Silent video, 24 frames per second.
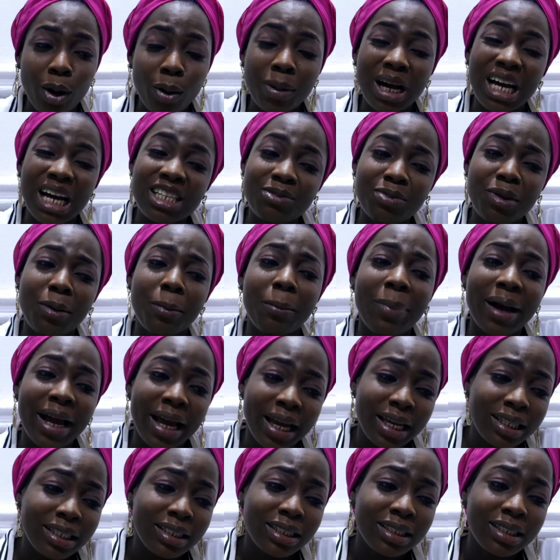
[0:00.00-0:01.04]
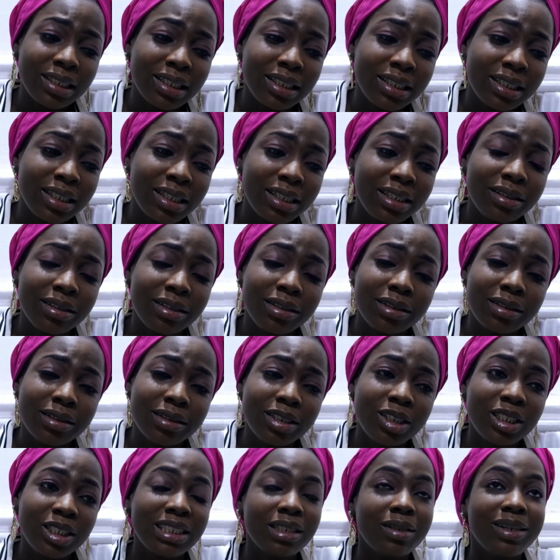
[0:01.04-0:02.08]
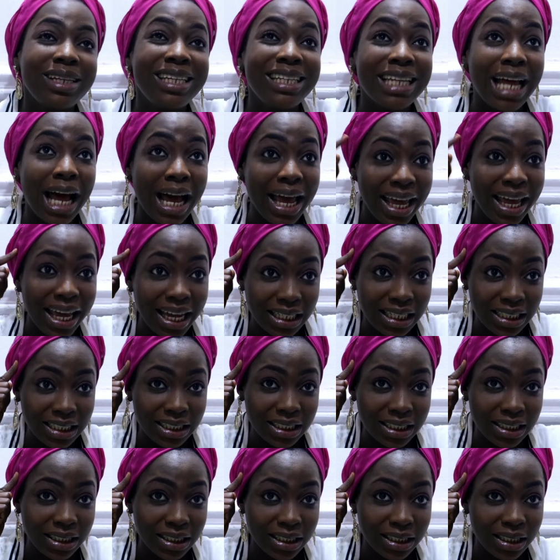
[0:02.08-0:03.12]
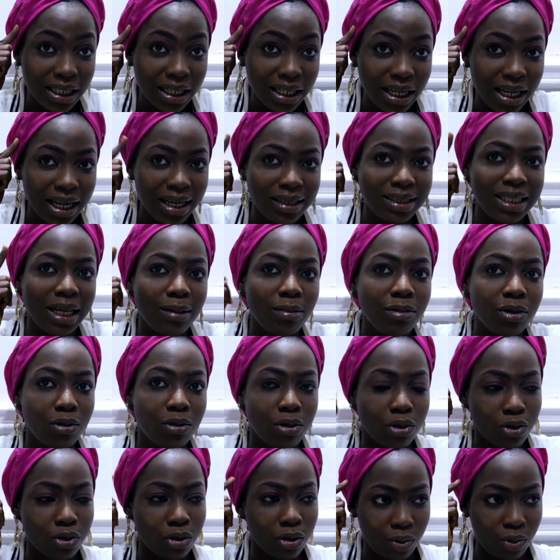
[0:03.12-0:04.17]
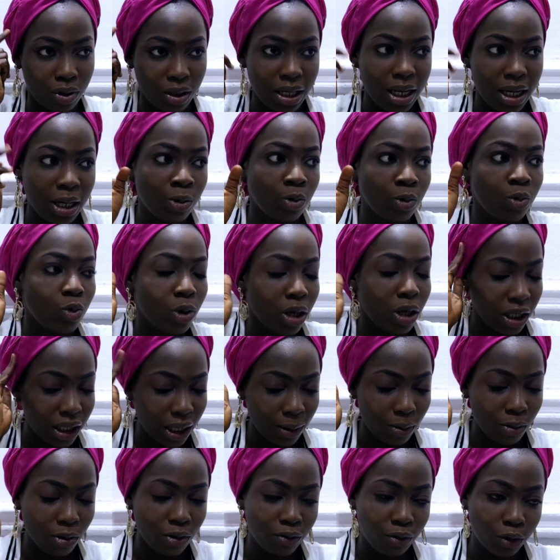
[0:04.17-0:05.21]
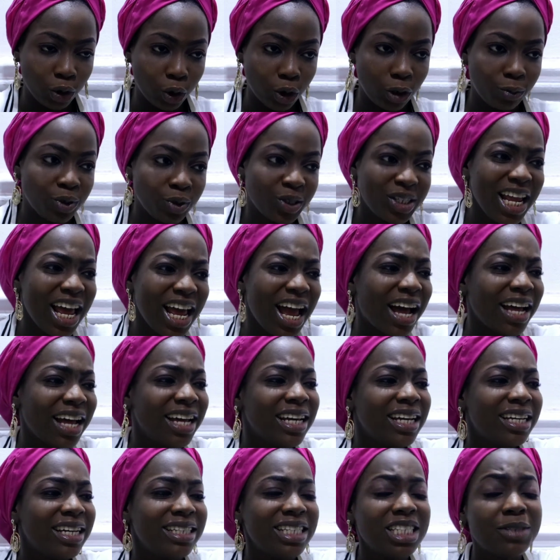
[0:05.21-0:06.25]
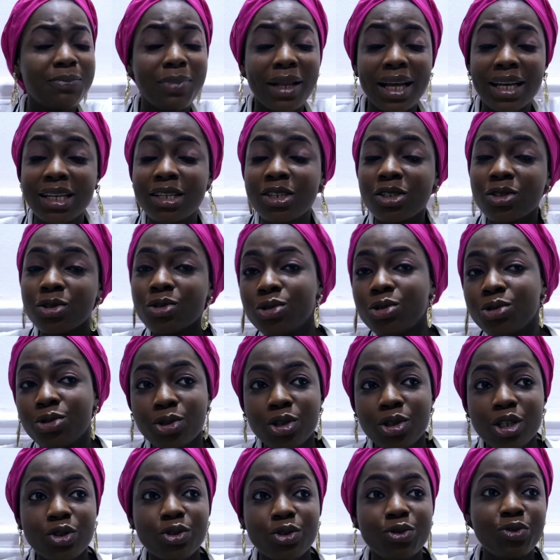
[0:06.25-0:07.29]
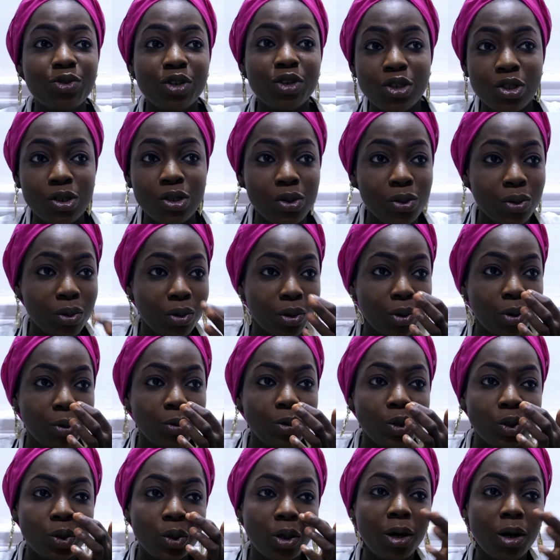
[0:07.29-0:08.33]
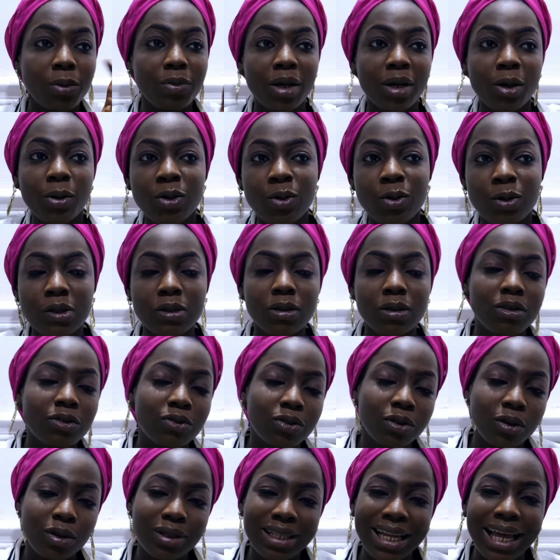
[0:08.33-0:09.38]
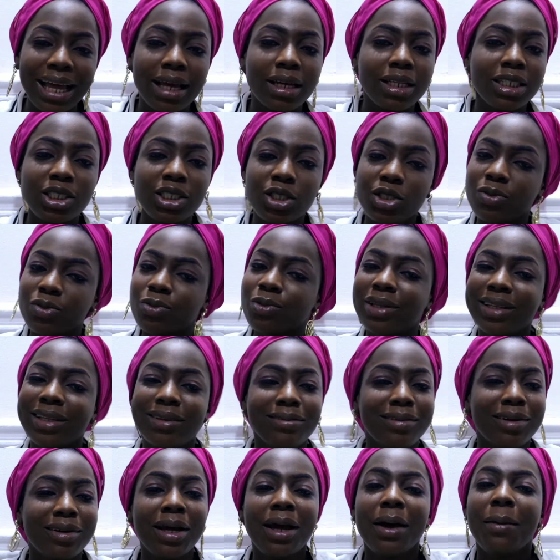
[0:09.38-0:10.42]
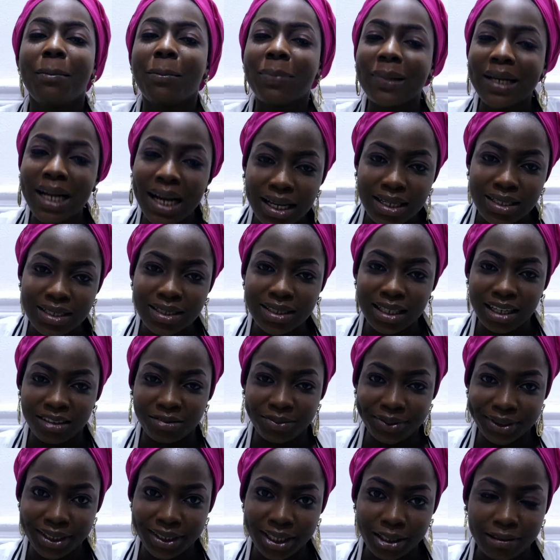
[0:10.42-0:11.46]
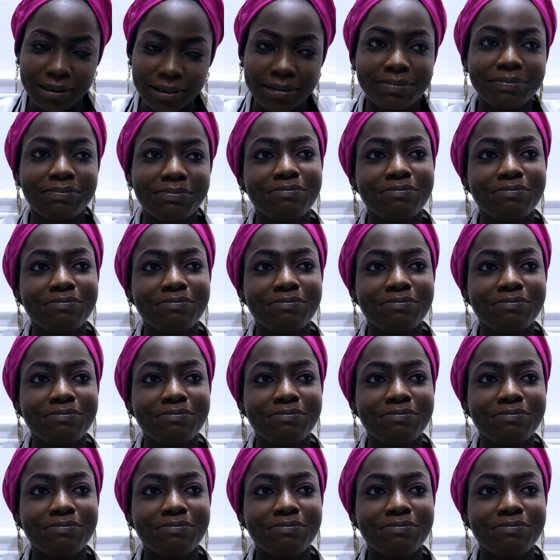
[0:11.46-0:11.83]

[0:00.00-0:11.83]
has been buying in her head. anytime we go somewhere, like anytime we go for shopping, she's like, ah, this black is good, it will fit you, we should come here when you want to go for, like, she's plans. I'll be down.